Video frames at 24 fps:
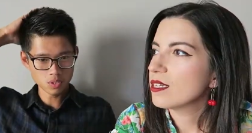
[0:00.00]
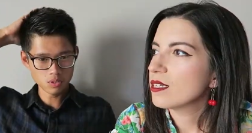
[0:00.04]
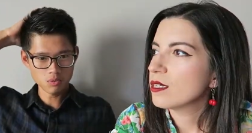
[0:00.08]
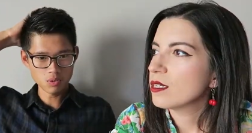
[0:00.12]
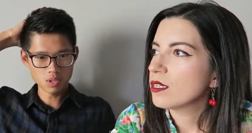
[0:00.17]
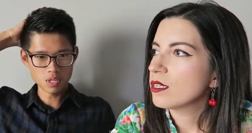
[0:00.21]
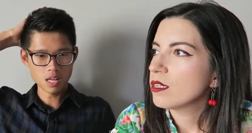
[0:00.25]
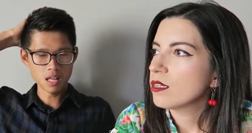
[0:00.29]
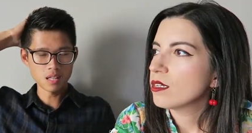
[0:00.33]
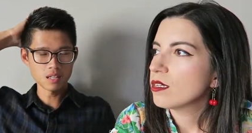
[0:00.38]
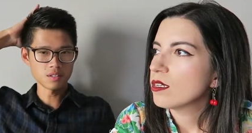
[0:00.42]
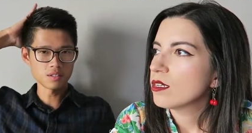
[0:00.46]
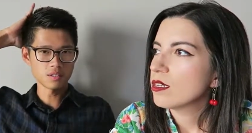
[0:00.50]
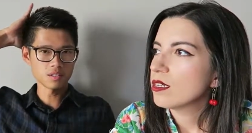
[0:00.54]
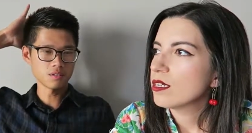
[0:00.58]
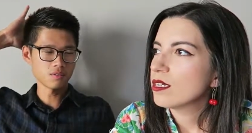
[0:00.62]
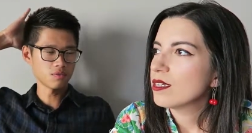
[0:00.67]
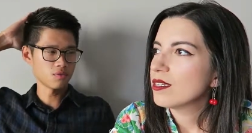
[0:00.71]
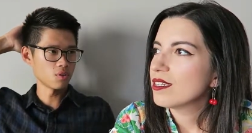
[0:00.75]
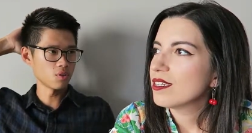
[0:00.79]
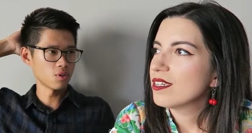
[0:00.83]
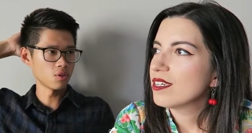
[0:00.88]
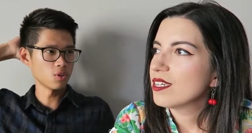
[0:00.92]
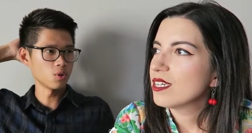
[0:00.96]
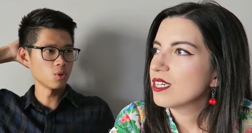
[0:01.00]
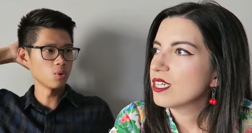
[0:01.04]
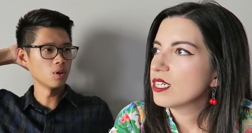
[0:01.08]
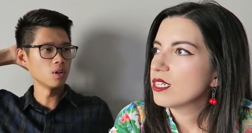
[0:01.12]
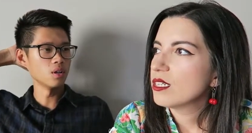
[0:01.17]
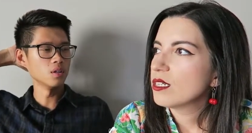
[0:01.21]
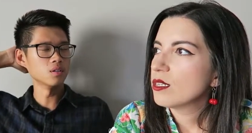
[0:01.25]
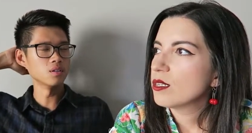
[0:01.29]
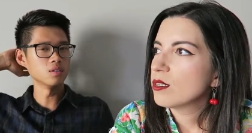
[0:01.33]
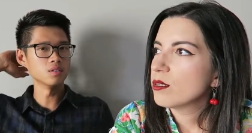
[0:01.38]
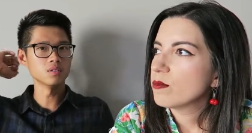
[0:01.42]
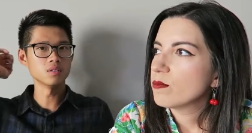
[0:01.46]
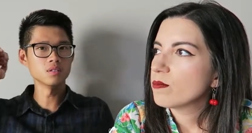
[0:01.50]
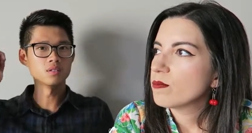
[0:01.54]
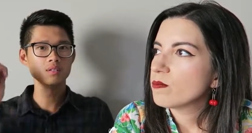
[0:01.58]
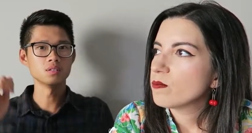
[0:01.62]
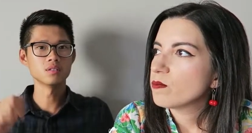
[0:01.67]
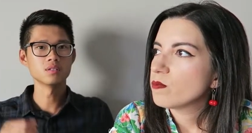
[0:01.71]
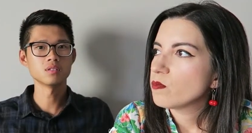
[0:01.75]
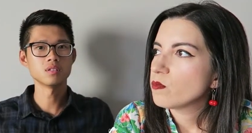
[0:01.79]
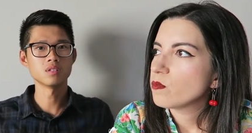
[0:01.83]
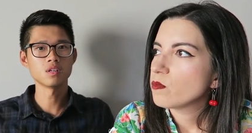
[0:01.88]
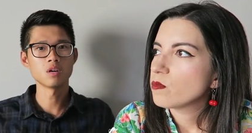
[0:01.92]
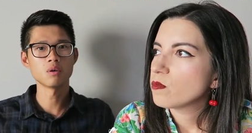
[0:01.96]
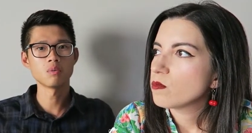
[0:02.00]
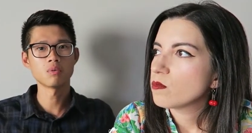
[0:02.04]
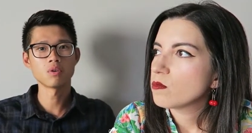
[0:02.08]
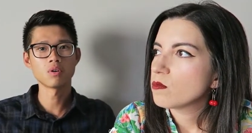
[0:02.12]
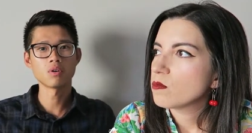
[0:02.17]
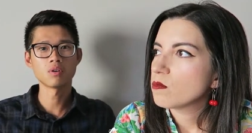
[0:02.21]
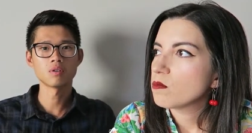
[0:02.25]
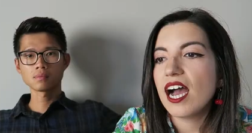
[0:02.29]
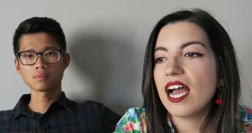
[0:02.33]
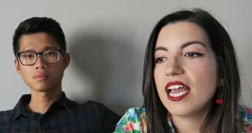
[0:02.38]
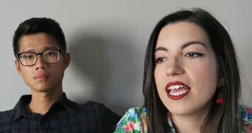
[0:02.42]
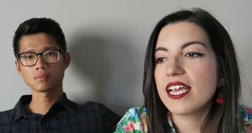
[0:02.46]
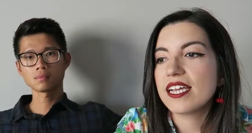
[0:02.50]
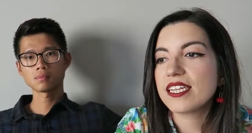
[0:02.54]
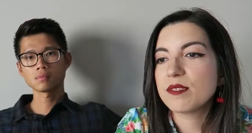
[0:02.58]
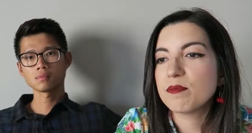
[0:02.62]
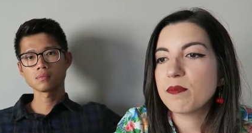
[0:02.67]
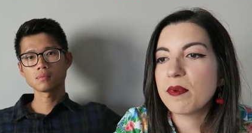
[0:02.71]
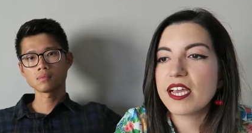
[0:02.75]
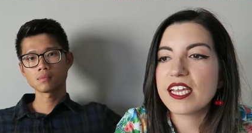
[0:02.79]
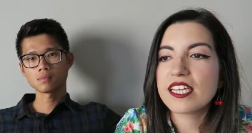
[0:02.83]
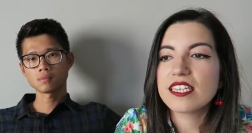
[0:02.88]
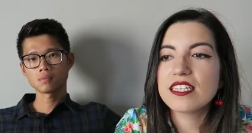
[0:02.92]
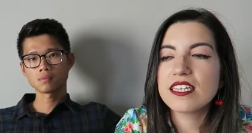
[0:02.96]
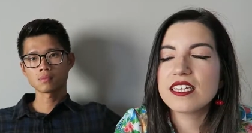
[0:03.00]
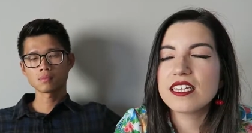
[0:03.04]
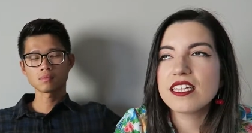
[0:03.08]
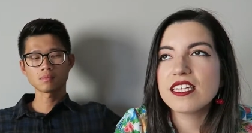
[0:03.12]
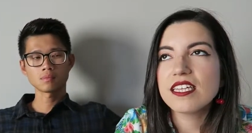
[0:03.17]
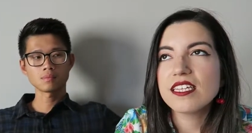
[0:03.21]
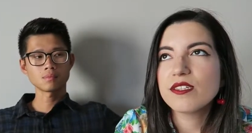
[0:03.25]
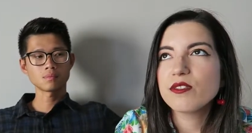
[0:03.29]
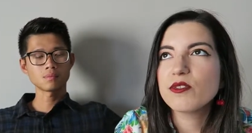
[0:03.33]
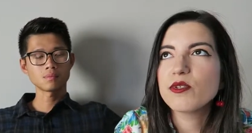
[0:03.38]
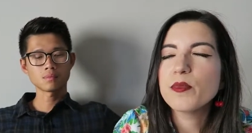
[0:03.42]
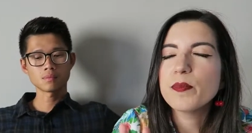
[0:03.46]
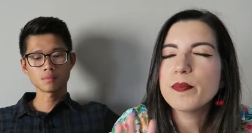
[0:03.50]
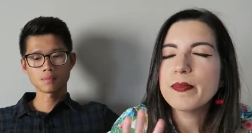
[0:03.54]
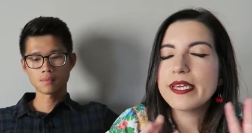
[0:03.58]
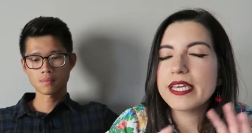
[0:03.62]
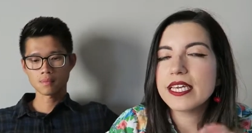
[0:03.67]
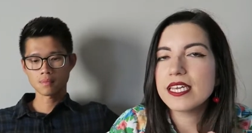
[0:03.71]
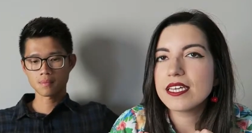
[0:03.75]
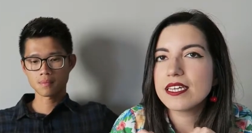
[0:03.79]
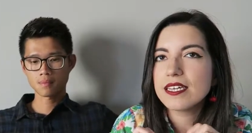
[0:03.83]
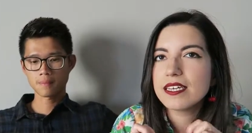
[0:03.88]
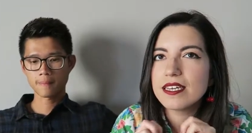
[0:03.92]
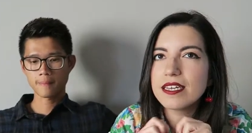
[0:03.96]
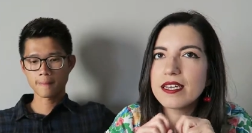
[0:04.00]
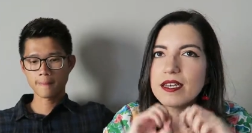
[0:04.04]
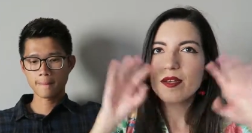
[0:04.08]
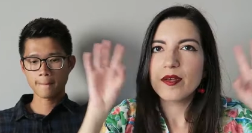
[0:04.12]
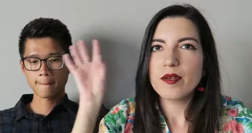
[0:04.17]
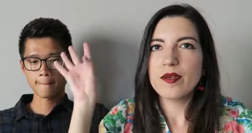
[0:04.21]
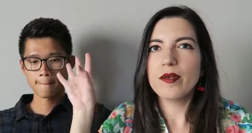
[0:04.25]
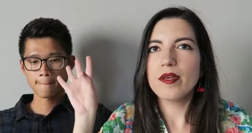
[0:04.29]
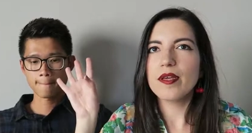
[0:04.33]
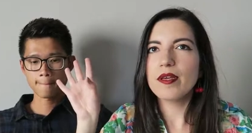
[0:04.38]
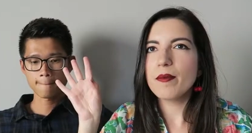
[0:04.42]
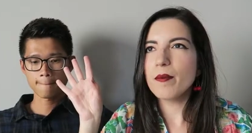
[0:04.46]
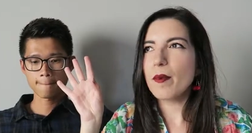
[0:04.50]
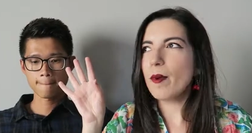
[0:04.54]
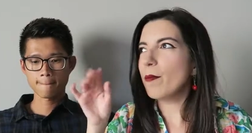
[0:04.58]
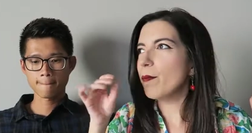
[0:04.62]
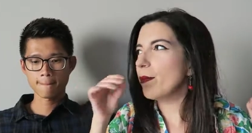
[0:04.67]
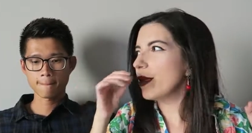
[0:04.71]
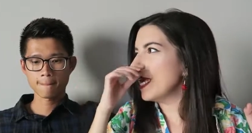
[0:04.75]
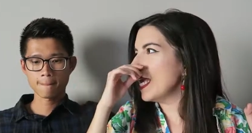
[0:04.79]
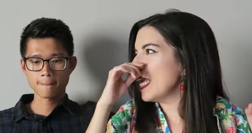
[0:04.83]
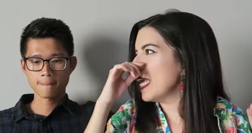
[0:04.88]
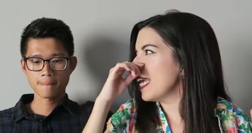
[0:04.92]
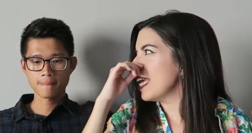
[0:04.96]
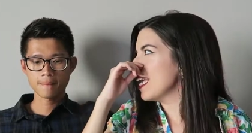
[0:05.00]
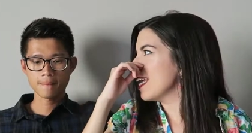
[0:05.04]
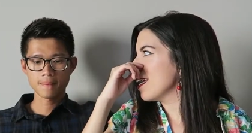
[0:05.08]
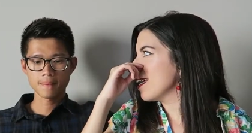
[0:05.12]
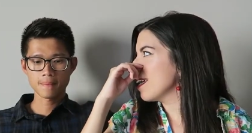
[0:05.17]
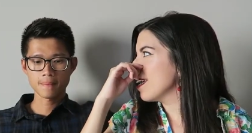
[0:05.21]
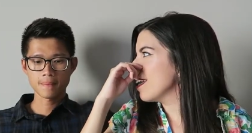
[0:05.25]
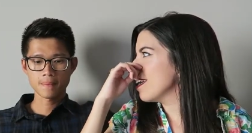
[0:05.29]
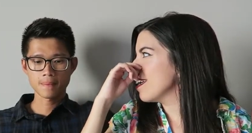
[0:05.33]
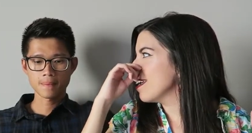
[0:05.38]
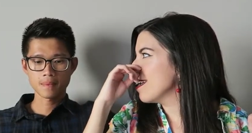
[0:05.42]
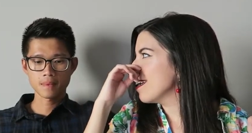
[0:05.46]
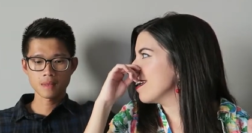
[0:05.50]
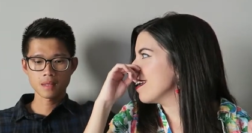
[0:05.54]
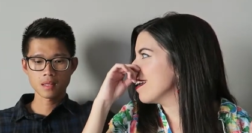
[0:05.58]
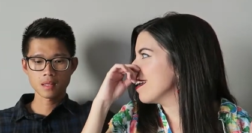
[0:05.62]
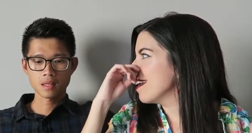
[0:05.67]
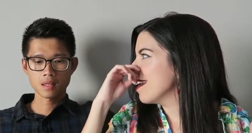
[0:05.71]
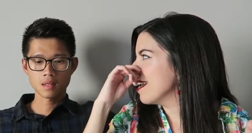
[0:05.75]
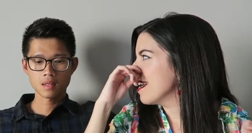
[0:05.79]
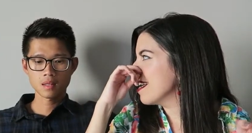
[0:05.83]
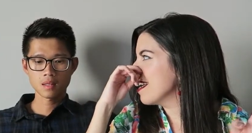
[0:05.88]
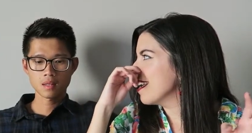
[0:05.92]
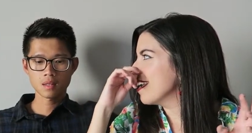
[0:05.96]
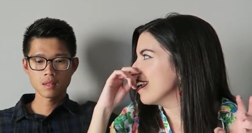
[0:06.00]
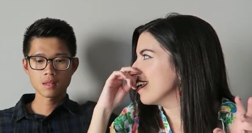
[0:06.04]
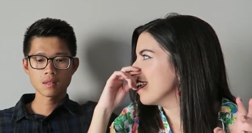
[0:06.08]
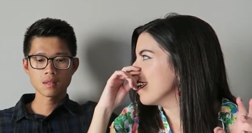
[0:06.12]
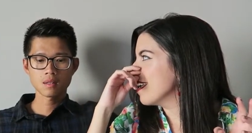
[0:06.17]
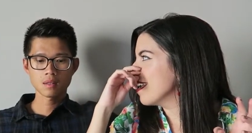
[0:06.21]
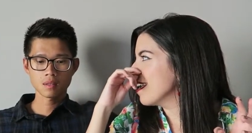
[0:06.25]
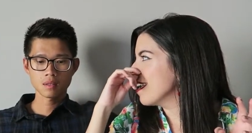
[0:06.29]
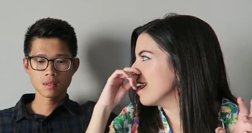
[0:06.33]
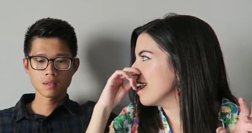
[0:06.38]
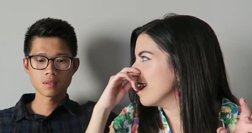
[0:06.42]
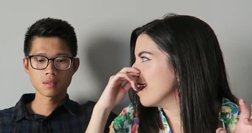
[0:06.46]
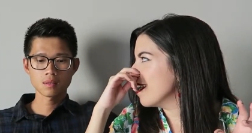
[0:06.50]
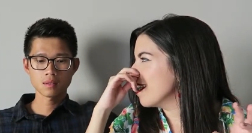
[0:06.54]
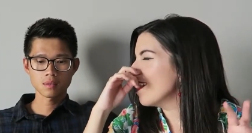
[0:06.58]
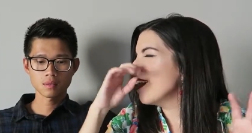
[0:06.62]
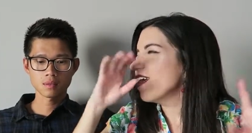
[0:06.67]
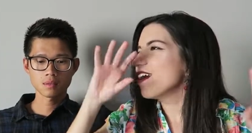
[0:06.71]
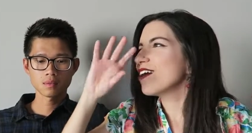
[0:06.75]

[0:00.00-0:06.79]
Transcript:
Speaker 1: was the reality for you in, in Singapore?
Speaker 2: I expected it to be big, uh,